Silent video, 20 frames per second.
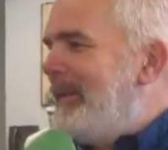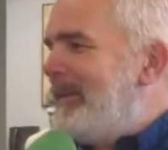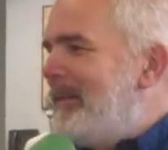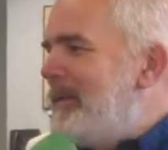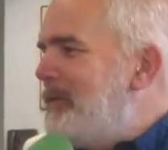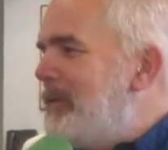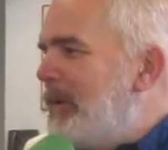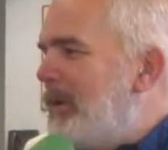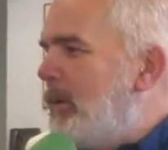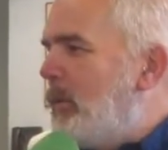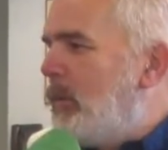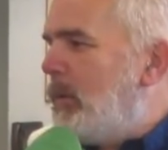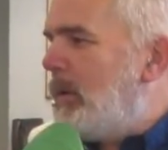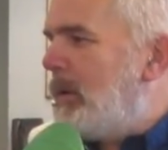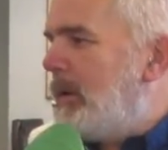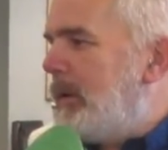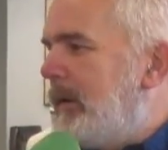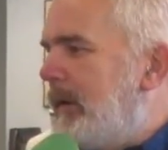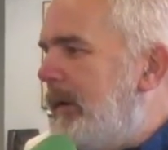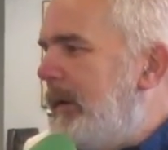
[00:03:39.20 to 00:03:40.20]
It's never going to
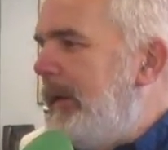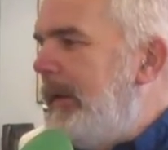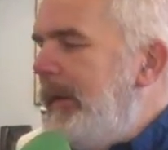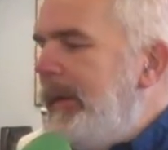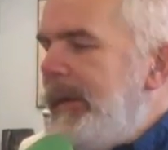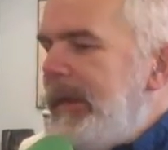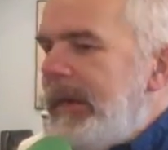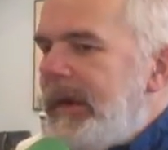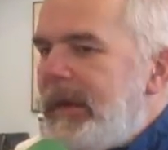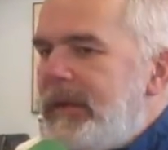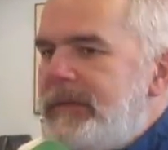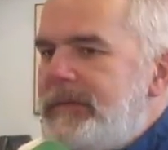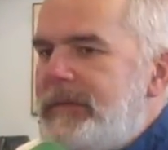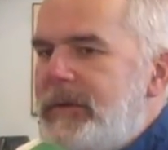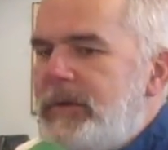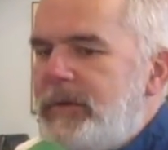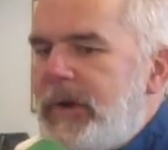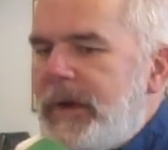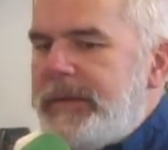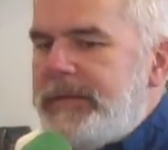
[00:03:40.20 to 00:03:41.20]
work. And
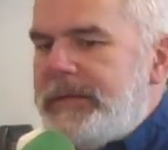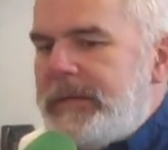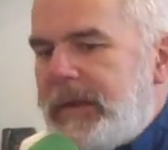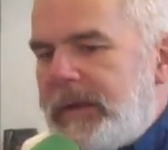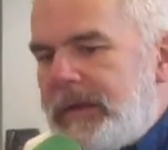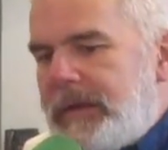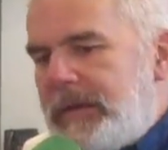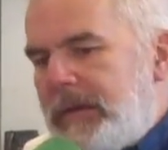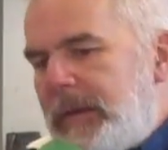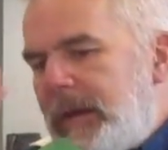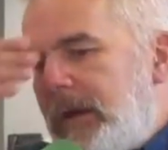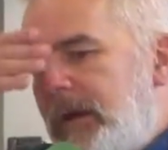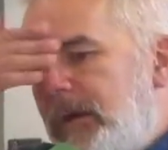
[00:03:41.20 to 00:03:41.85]
so I said,